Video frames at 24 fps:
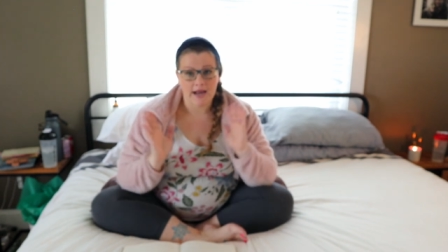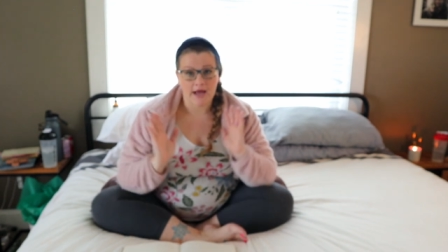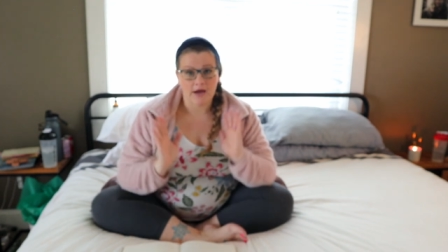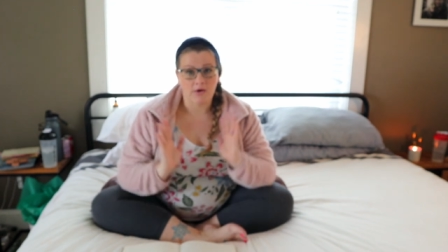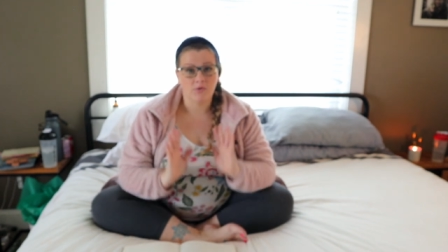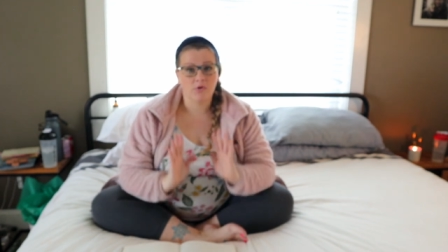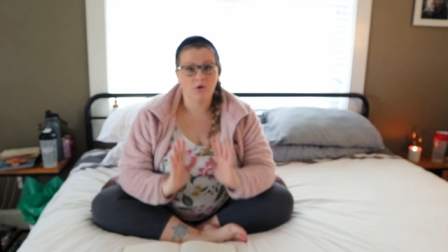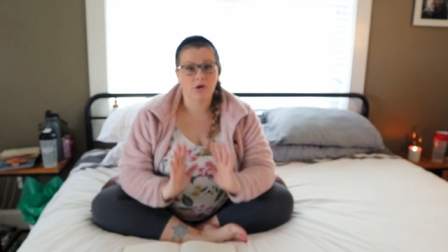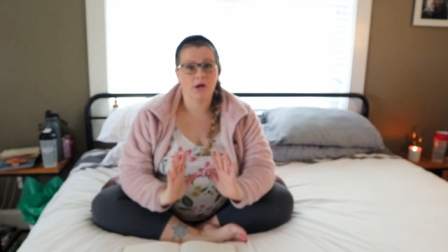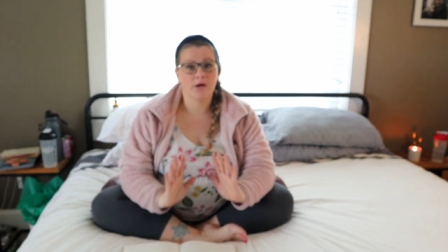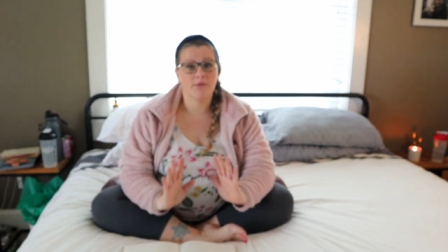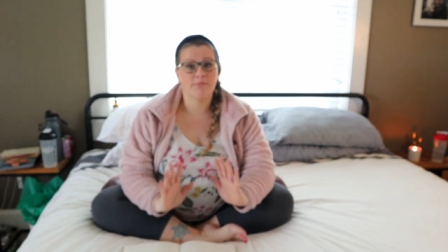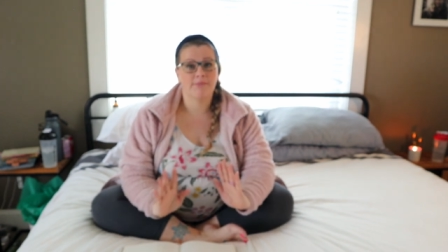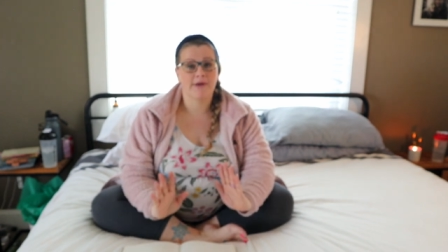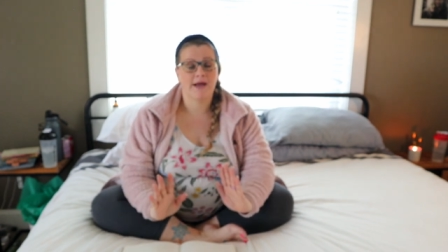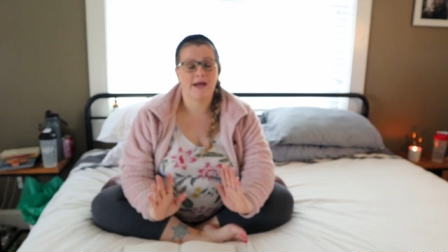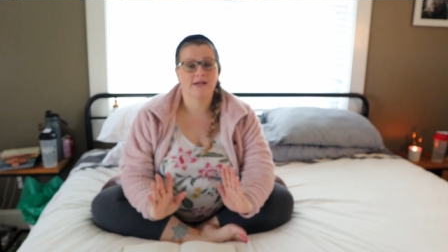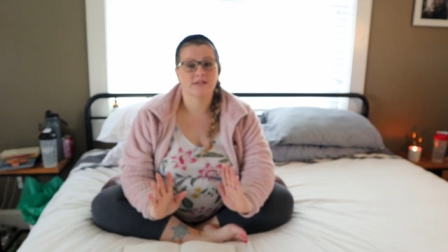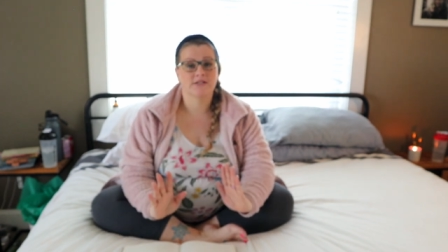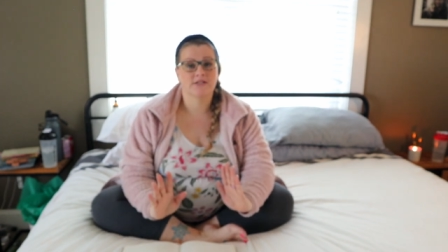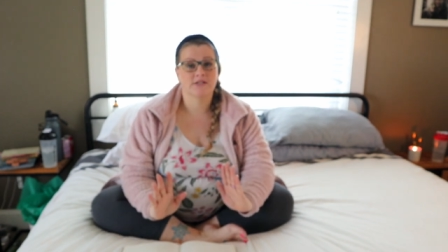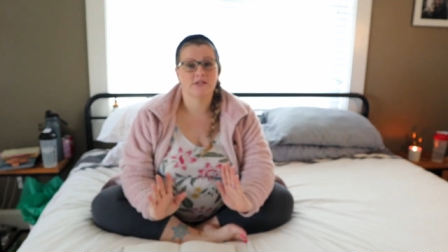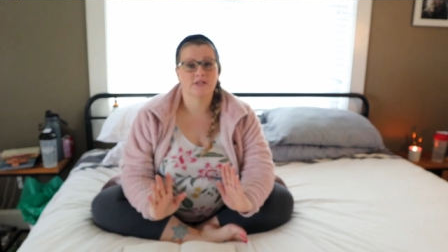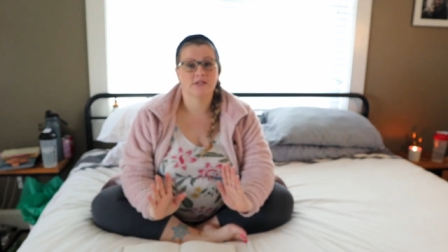I will come
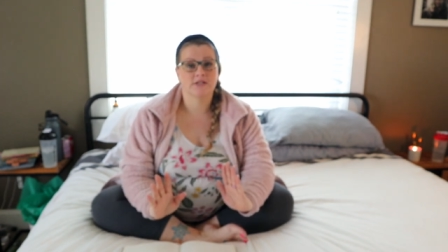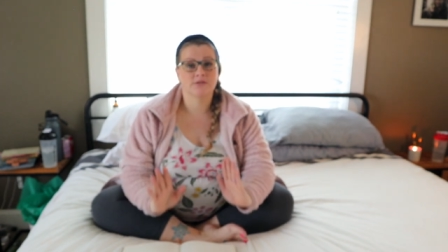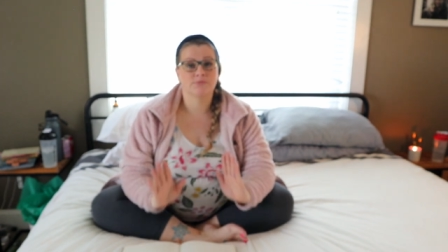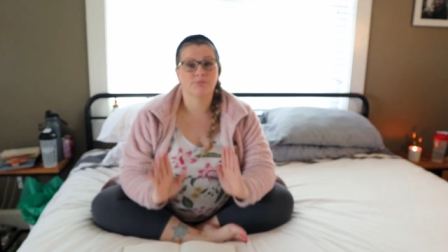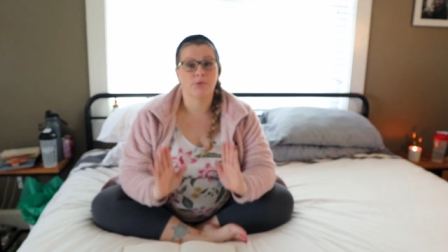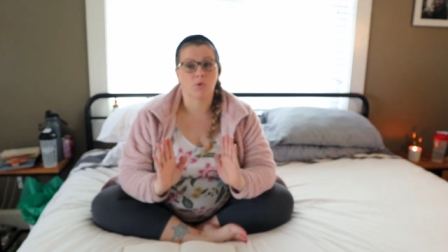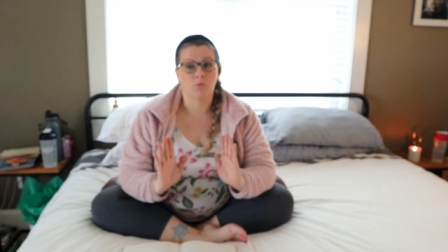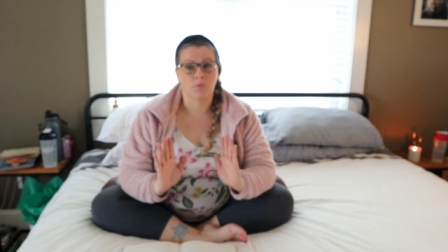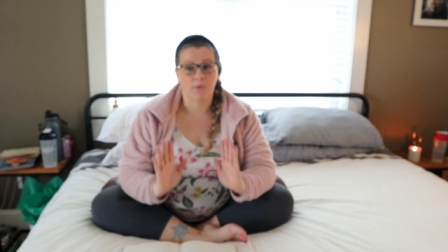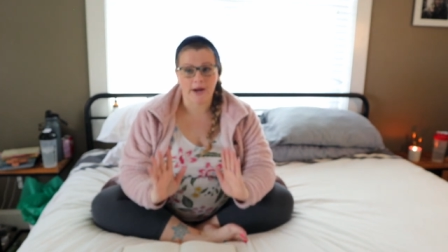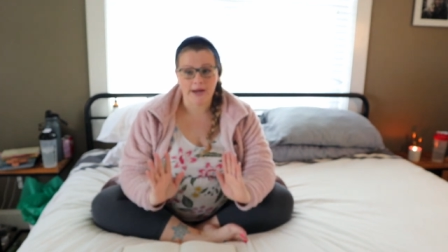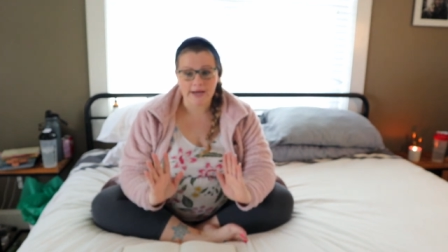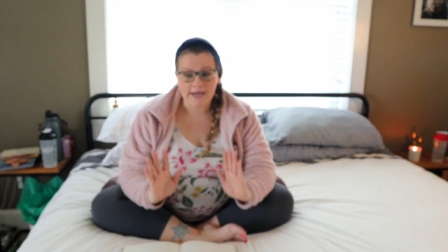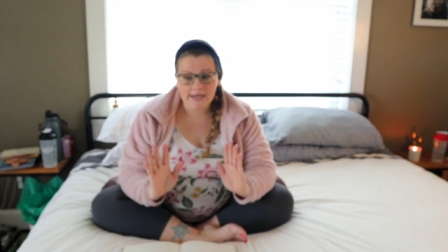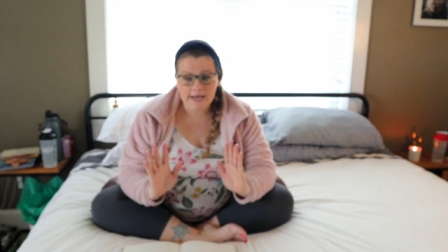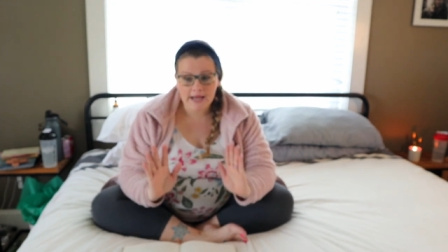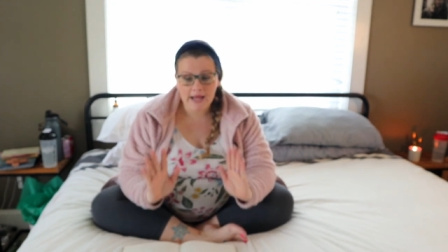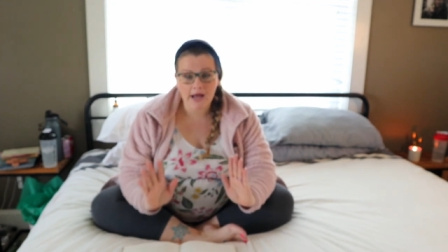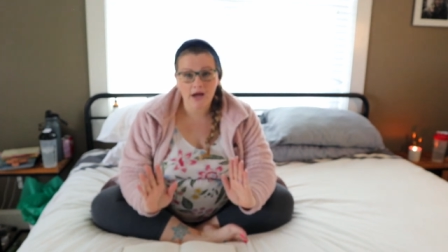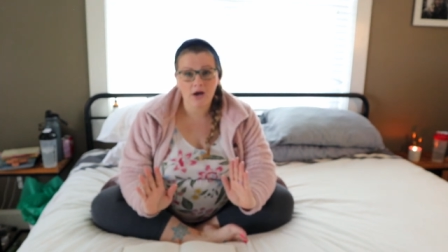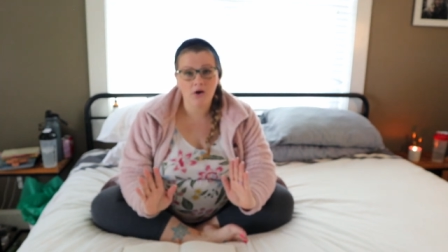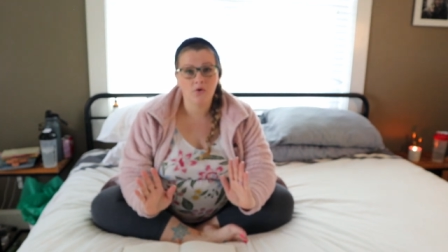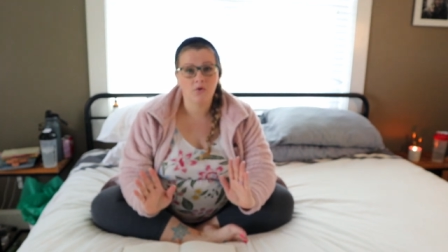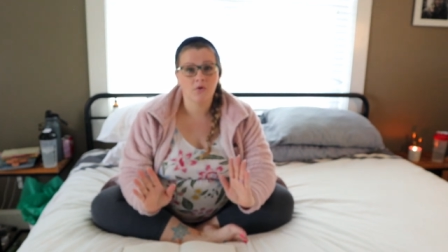back to this, but right
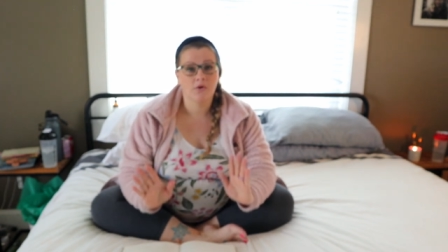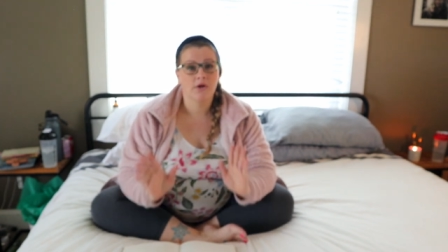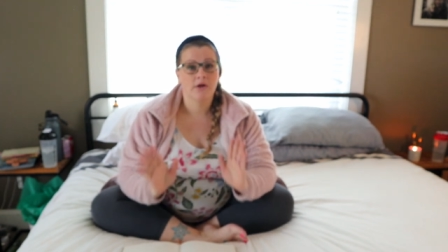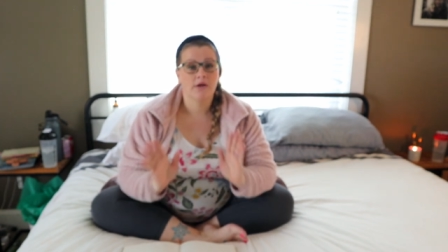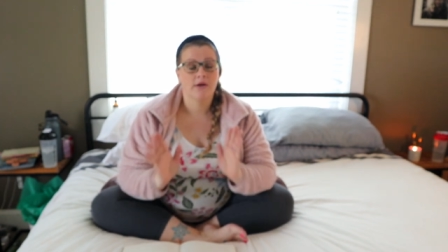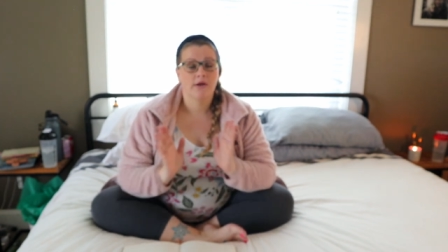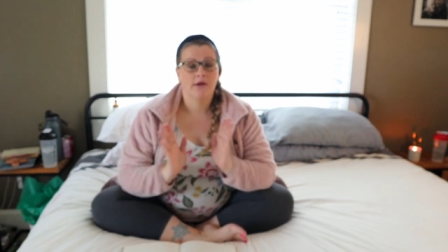now